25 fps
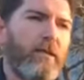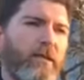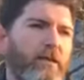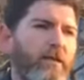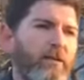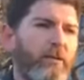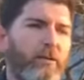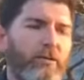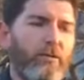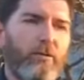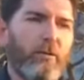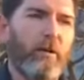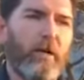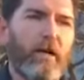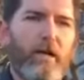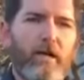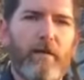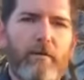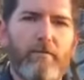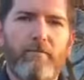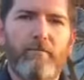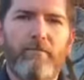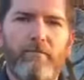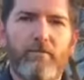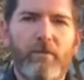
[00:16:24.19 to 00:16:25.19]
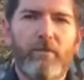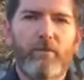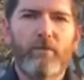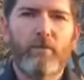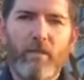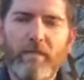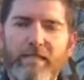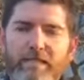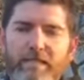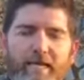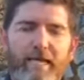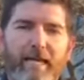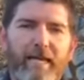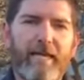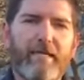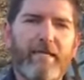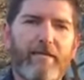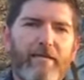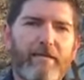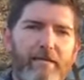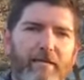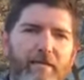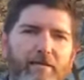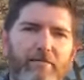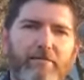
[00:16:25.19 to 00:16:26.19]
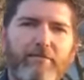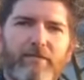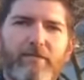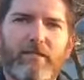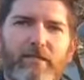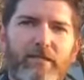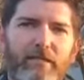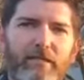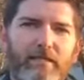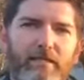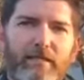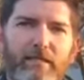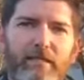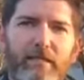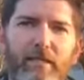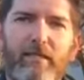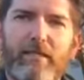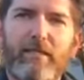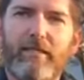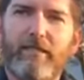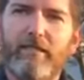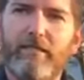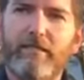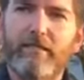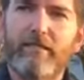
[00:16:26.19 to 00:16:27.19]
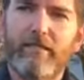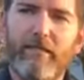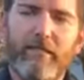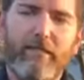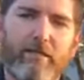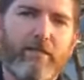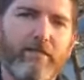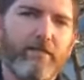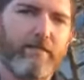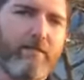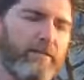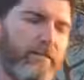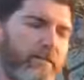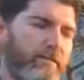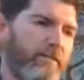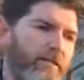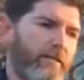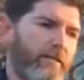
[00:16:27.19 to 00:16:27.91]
who was kind enough to listen to our concerns.